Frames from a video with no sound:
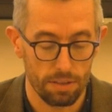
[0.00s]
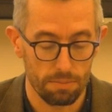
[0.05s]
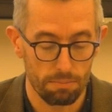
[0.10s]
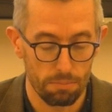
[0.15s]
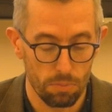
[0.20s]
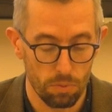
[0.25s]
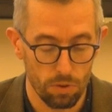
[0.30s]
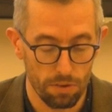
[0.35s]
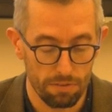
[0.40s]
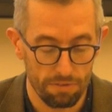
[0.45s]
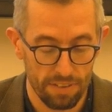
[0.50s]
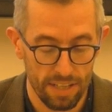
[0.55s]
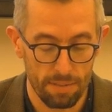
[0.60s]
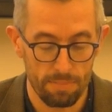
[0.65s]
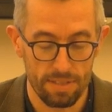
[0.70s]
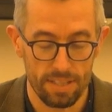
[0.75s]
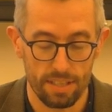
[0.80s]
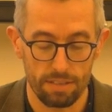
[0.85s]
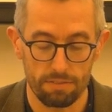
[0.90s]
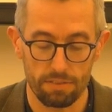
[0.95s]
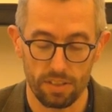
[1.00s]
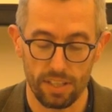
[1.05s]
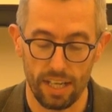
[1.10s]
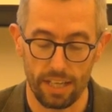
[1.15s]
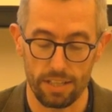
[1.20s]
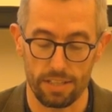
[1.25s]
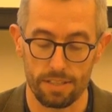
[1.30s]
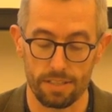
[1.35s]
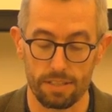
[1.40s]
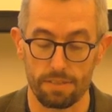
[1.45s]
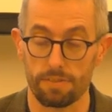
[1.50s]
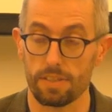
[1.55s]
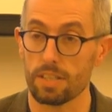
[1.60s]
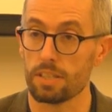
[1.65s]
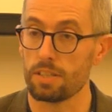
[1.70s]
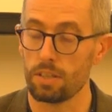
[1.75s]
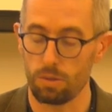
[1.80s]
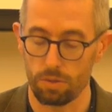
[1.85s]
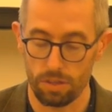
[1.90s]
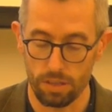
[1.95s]
the more famous invocations of
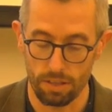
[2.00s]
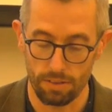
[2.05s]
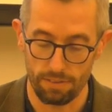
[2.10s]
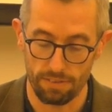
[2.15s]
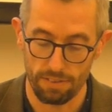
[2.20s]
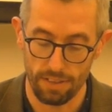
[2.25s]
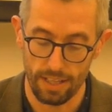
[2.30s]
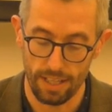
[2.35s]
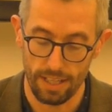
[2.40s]
this notion of